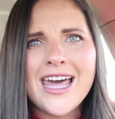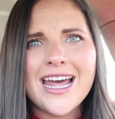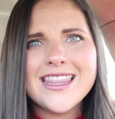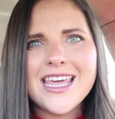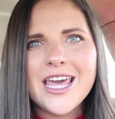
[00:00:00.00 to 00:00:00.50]
And
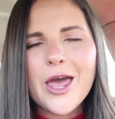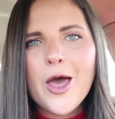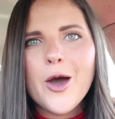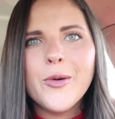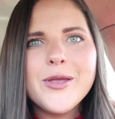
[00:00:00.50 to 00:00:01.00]
I think
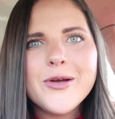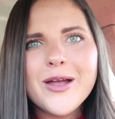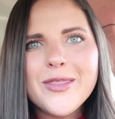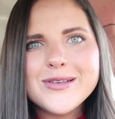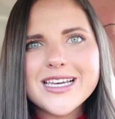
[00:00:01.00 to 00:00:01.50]
when you're
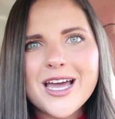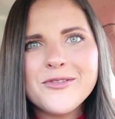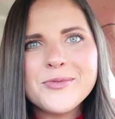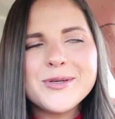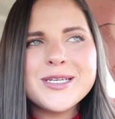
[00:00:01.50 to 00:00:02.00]
in those
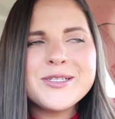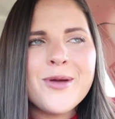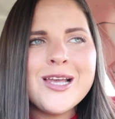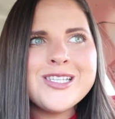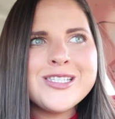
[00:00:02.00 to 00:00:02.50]
uncomfortable
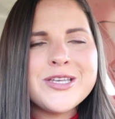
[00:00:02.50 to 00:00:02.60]
situations